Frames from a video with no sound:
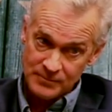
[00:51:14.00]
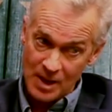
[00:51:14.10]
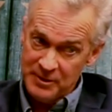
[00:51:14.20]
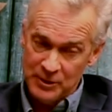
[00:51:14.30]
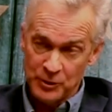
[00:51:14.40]

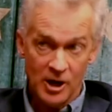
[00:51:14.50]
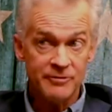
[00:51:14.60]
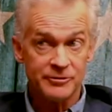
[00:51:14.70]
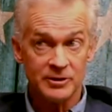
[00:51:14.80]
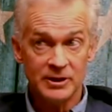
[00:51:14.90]
I mean, it went on
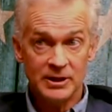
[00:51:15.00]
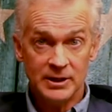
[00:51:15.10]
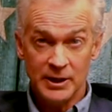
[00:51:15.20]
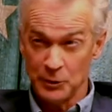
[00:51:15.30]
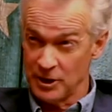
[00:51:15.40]
for
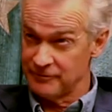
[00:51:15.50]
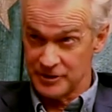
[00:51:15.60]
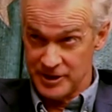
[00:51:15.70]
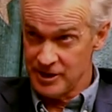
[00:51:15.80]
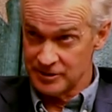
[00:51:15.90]
it went on for
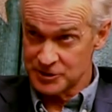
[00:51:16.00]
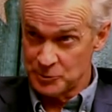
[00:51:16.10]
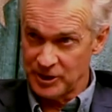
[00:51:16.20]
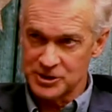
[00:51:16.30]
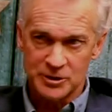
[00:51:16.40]
years
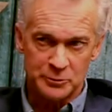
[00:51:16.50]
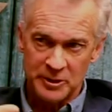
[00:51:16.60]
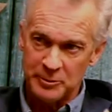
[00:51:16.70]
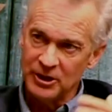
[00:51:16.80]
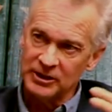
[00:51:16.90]
because of the
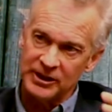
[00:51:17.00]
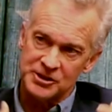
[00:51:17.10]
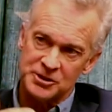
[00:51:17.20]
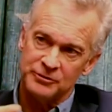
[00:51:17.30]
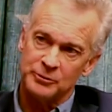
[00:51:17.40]
rebuilding and
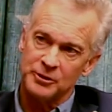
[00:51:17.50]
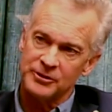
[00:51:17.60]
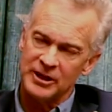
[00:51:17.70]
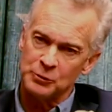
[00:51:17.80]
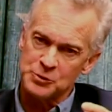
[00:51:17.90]
so forth.
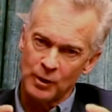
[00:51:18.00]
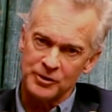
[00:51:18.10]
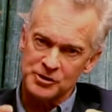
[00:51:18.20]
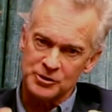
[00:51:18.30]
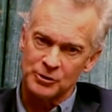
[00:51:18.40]
And it was one of
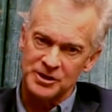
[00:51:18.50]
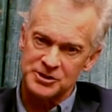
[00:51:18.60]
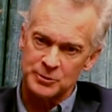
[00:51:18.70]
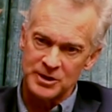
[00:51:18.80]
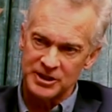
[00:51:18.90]
those stories
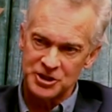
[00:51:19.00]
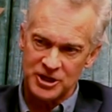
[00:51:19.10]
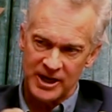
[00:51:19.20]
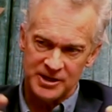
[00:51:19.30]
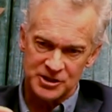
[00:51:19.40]
that really
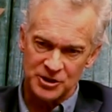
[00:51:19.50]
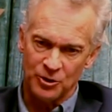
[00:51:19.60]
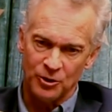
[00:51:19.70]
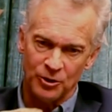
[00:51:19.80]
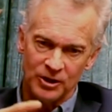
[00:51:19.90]
changed the
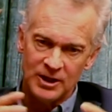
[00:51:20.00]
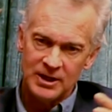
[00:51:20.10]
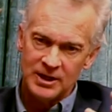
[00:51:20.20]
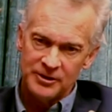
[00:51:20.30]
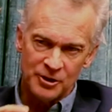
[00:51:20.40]
whole
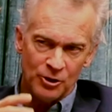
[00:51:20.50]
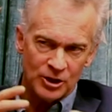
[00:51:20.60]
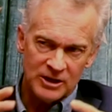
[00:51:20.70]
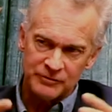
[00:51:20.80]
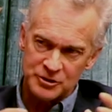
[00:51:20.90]
the whole
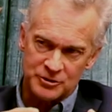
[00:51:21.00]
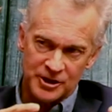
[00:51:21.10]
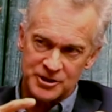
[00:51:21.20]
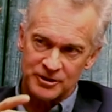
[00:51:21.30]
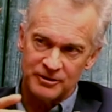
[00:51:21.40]

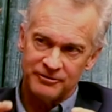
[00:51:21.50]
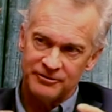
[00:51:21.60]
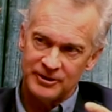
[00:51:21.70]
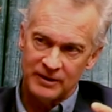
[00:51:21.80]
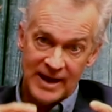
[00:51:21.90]
infrastructure
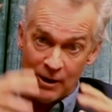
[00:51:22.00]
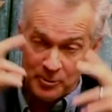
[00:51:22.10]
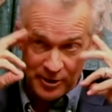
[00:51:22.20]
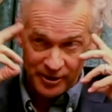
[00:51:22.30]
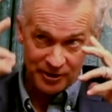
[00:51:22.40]
of, of how
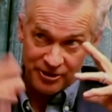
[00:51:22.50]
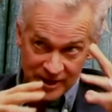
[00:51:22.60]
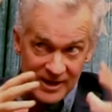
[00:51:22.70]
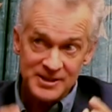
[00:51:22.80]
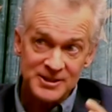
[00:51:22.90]
America
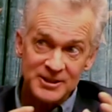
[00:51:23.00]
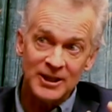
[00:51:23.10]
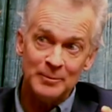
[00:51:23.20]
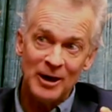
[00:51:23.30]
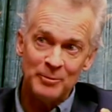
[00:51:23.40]
thinks
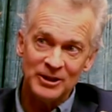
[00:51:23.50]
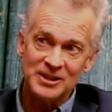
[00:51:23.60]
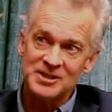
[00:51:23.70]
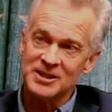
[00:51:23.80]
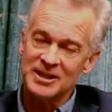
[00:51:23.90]
about
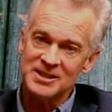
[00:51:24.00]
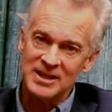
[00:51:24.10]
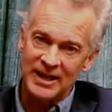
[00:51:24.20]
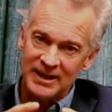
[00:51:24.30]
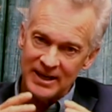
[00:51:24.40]
building cities
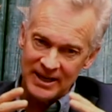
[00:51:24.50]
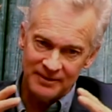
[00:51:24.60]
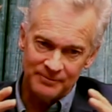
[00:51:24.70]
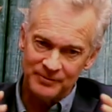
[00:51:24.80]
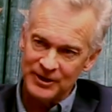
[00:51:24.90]
and,
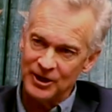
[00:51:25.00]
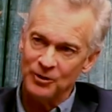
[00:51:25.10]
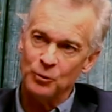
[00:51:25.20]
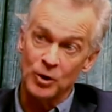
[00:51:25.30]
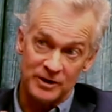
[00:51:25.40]
and you know
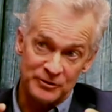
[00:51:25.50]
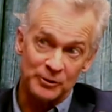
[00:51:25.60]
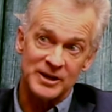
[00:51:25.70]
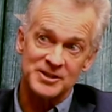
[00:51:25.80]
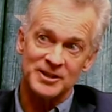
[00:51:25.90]
one of the
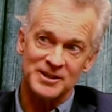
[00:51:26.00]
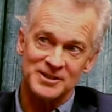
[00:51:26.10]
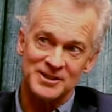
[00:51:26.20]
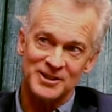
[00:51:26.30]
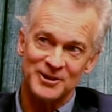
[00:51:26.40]
great cities
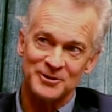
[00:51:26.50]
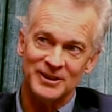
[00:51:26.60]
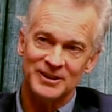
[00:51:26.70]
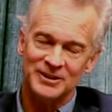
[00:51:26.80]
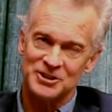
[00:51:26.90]
in this country.
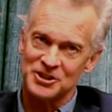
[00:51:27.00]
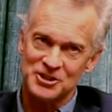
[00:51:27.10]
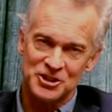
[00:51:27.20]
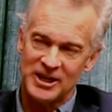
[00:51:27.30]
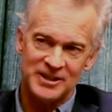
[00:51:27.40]
Yeah. It
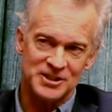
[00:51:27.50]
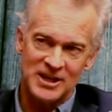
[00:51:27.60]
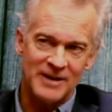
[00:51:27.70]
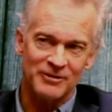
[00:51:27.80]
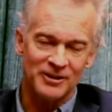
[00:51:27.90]
just changed
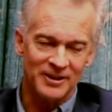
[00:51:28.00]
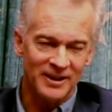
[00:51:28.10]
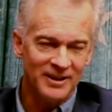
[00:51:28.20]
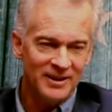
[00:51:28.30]
everything.